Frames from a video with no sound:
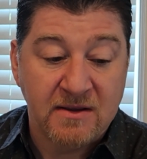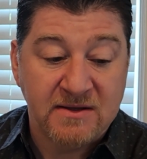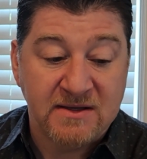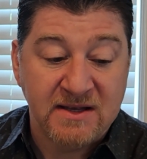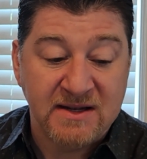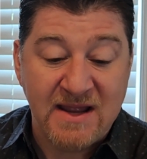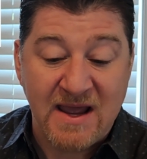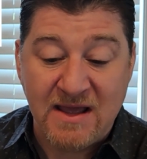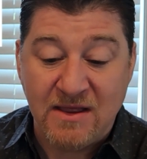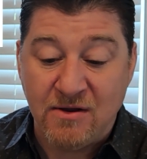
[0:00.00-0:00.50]

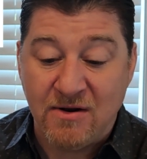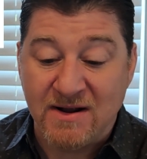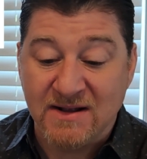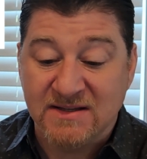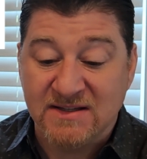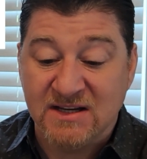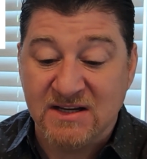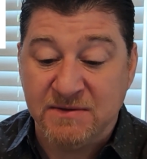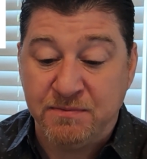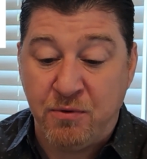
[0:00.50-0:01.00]
Today, they're at
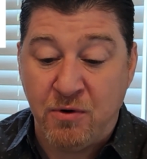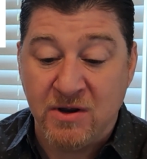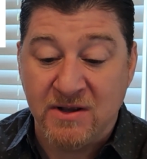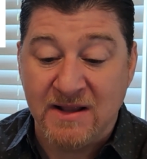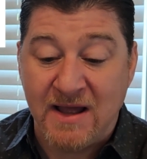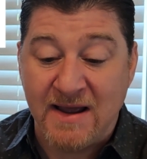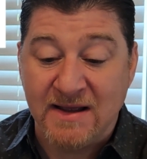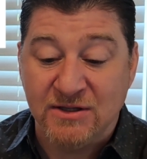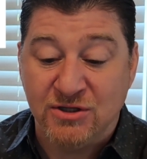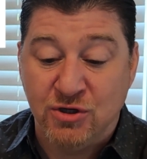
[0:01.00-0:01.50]

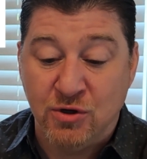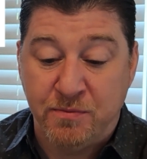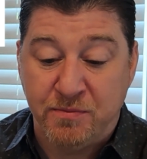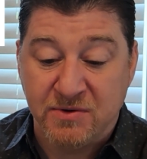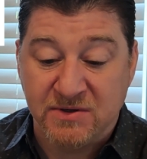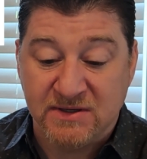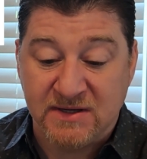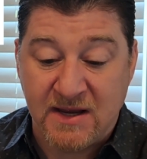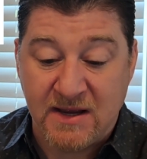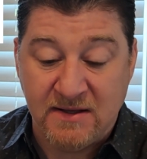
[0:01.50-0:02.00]

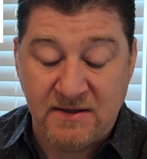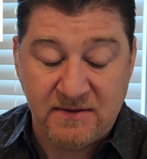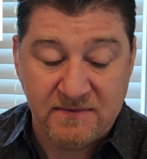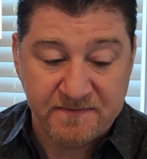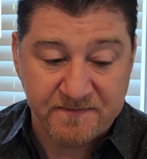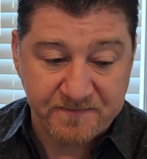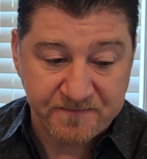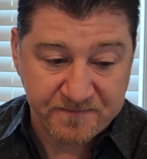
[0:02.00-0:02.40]
6.92%.